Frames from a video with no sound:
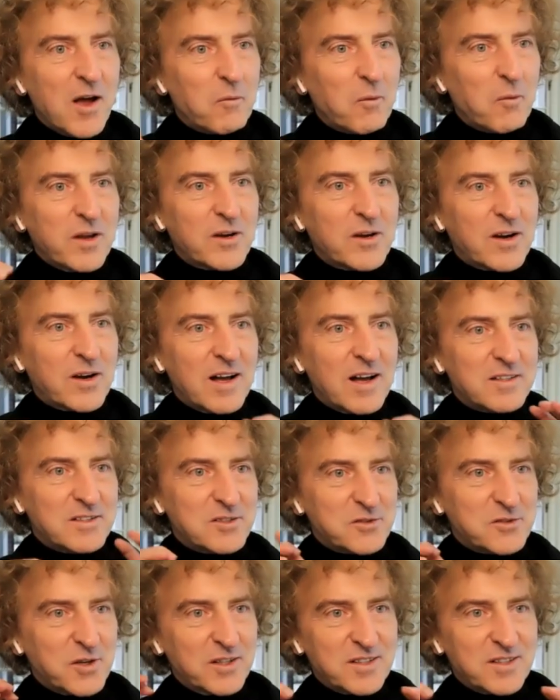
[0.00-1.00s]
what your
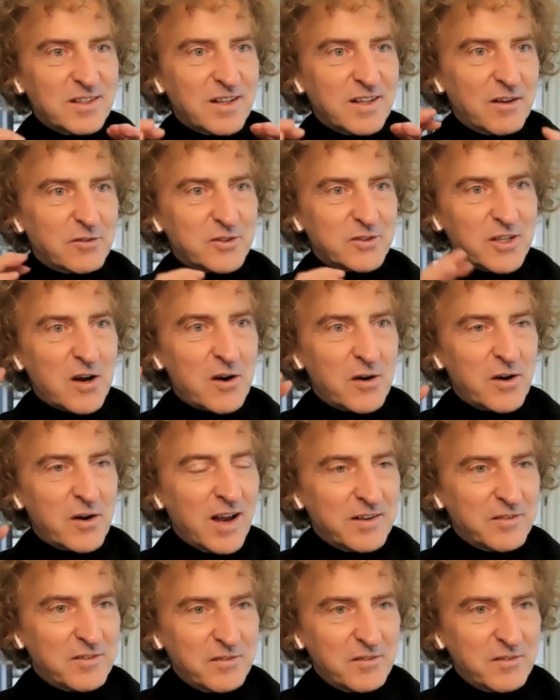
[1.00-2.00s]
concentration levels are
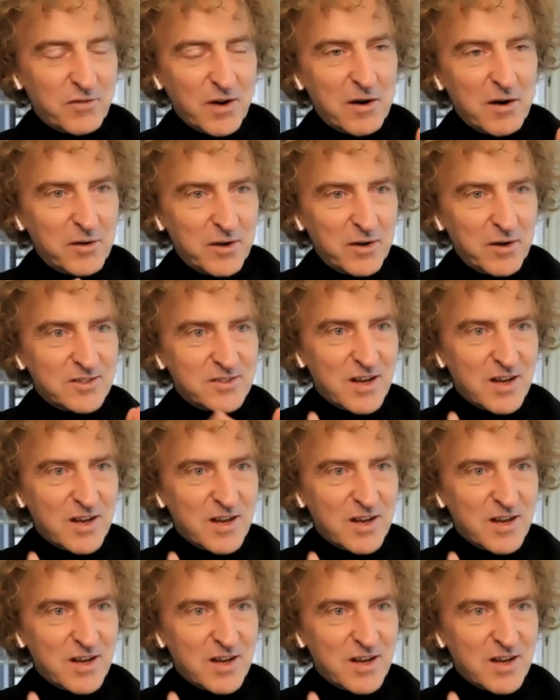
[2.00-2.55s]
at various